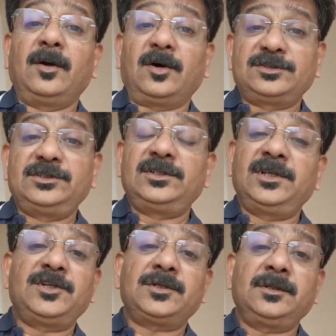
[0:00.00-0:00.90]

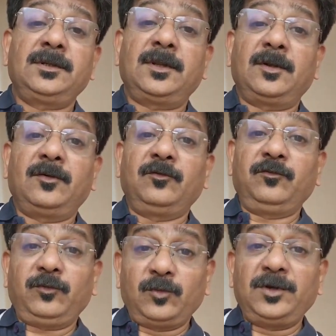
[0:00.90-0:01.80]
oxygenation,
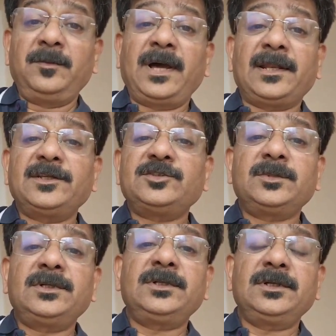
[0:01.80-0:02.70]
fluid
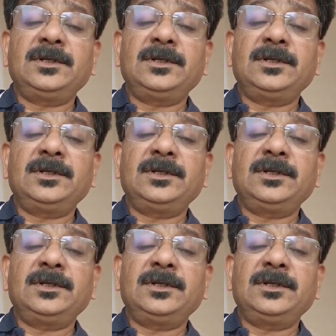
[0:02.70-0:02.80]
management,